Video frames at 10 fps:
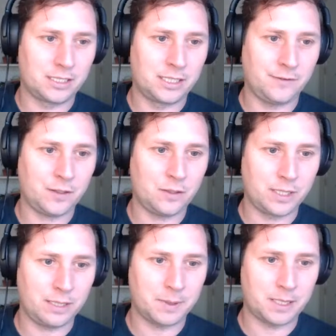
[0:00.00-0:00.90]

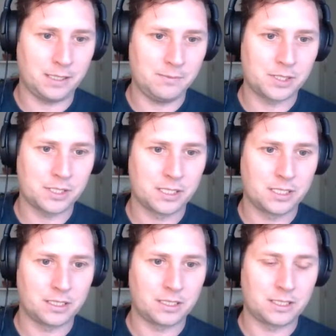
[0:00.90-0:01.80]
difficulty becomes,
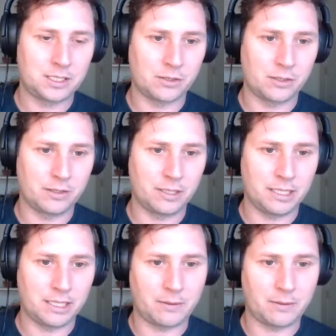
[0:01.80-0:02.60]
so like,